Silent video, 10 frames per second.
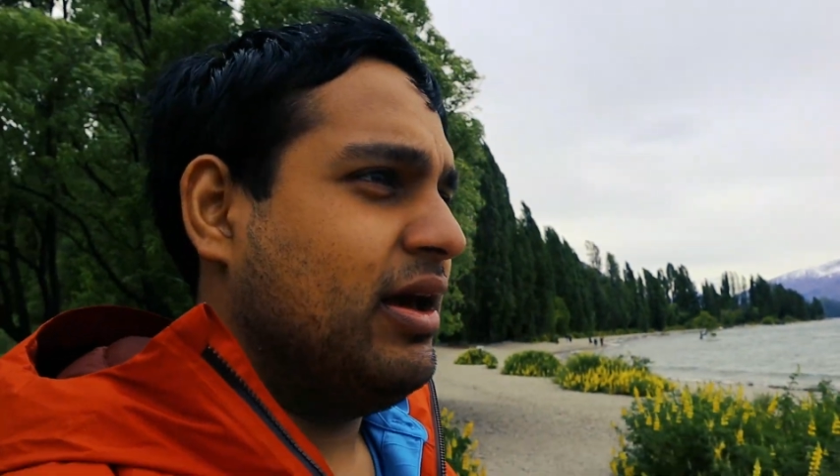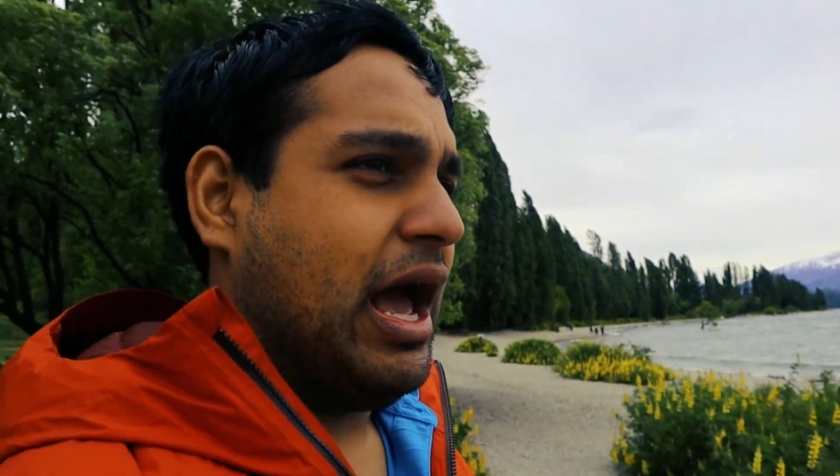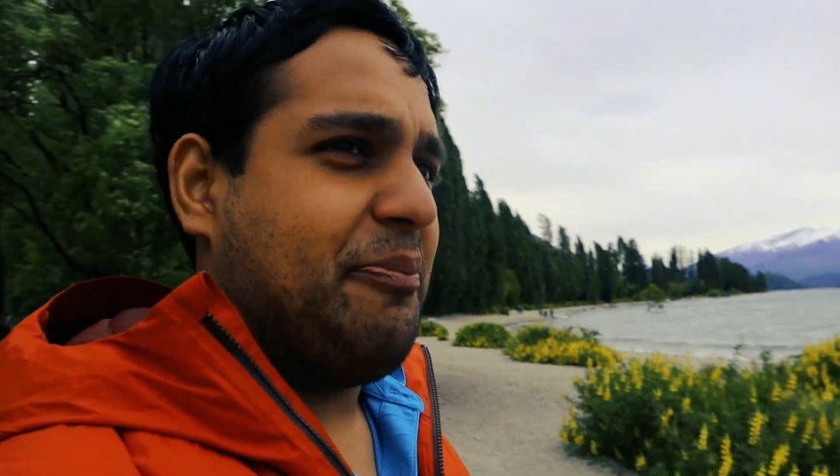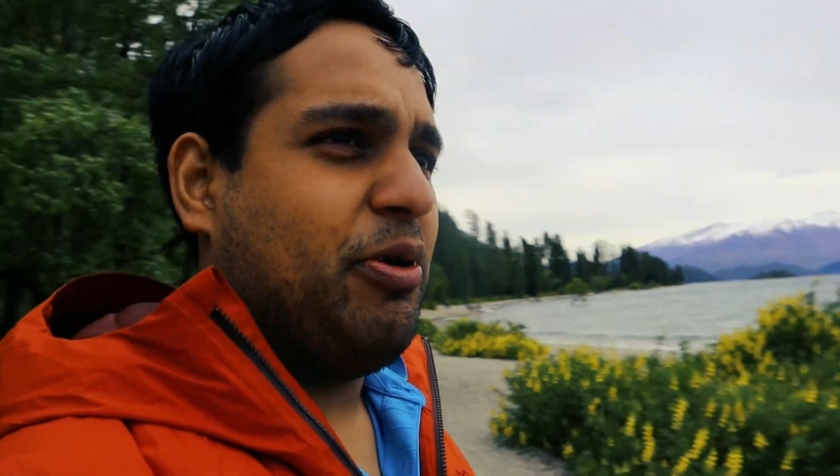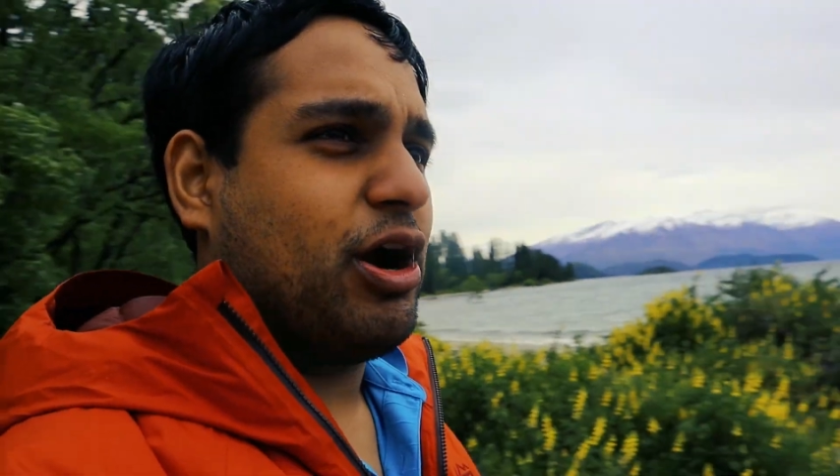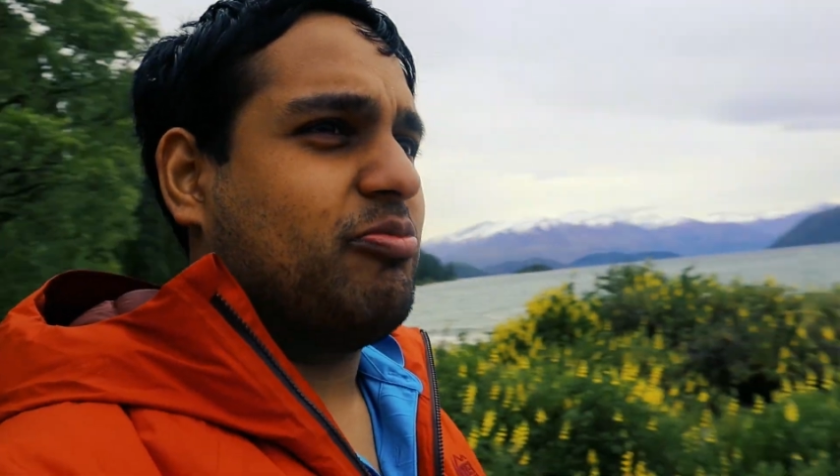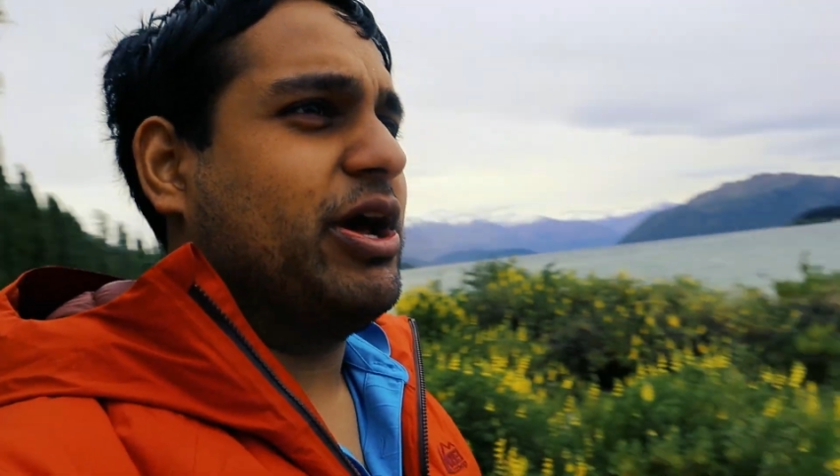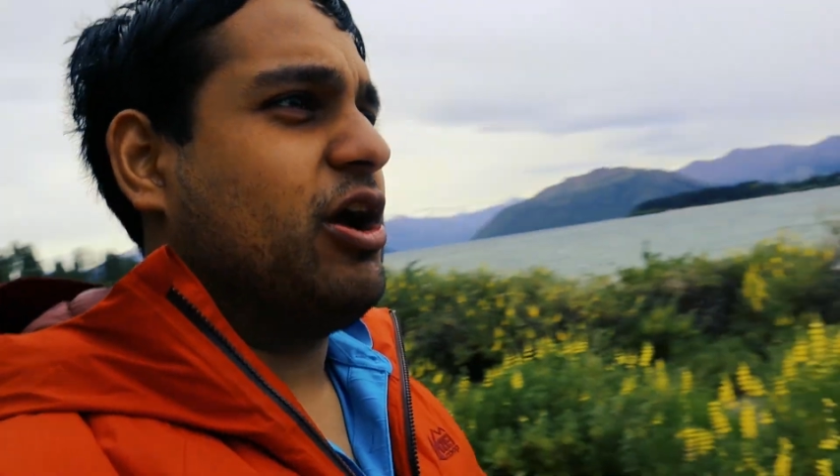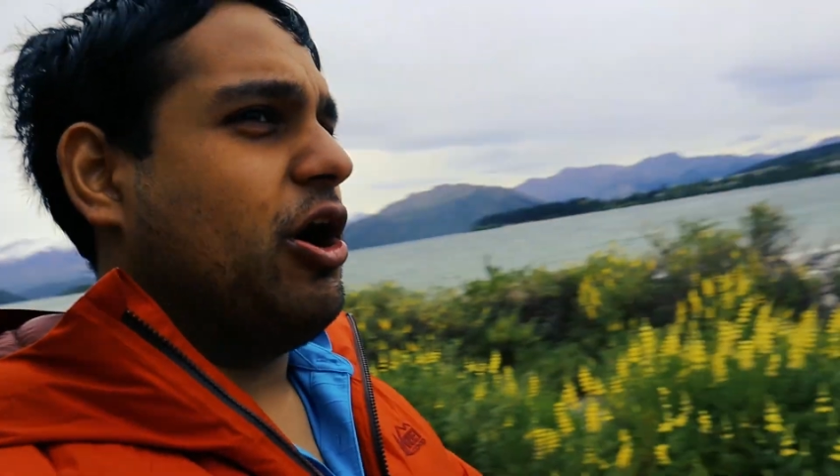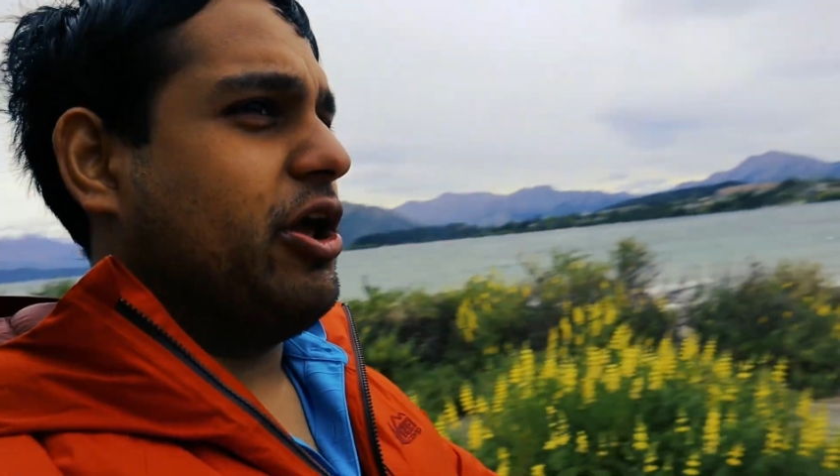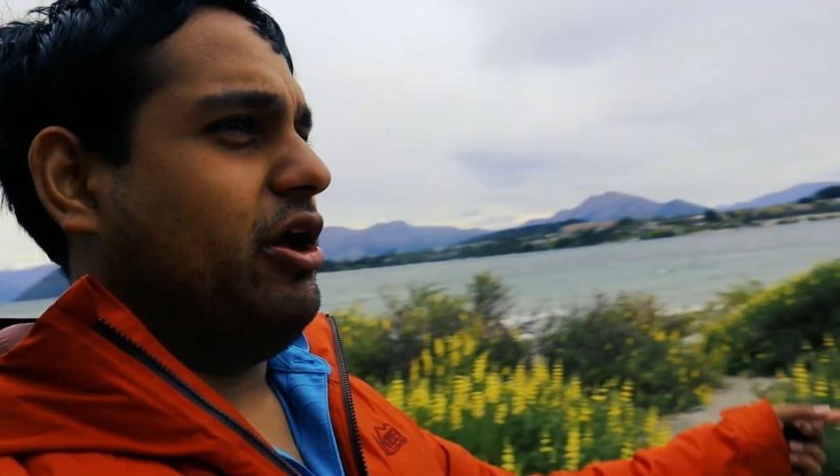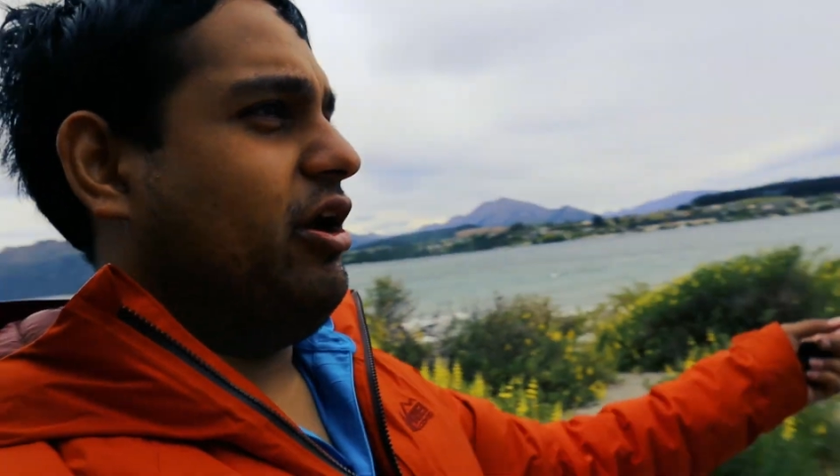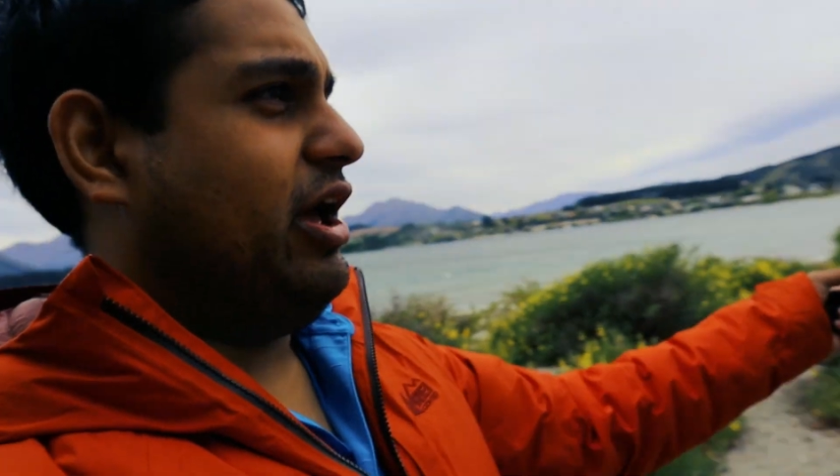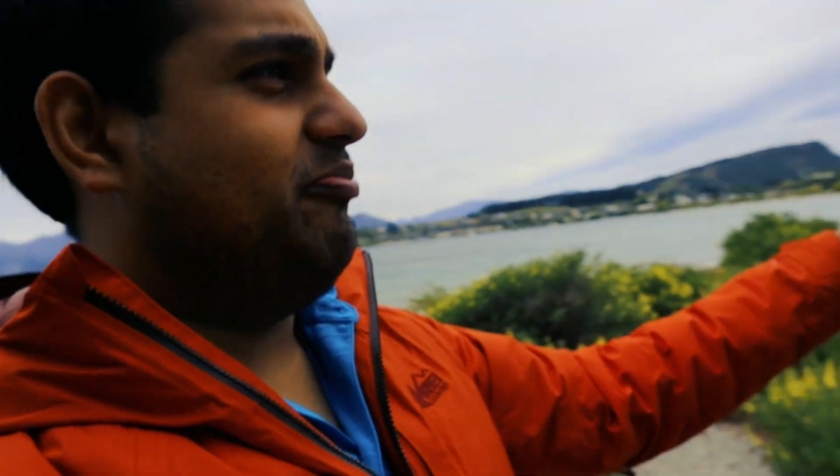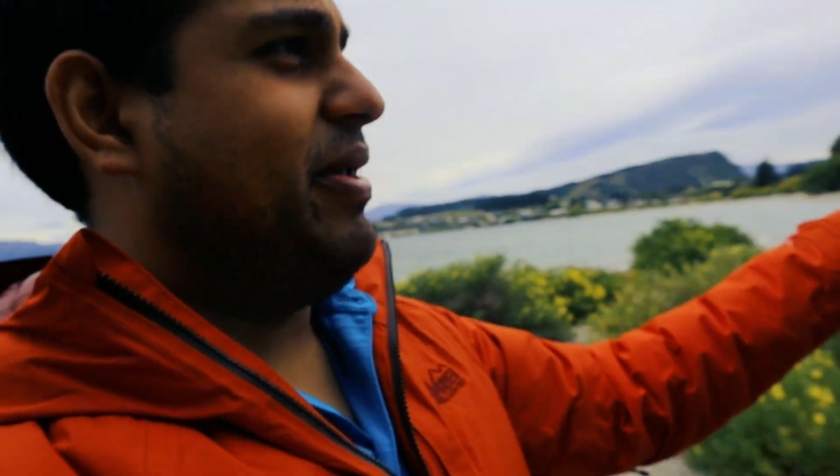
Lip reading: I parked my car here.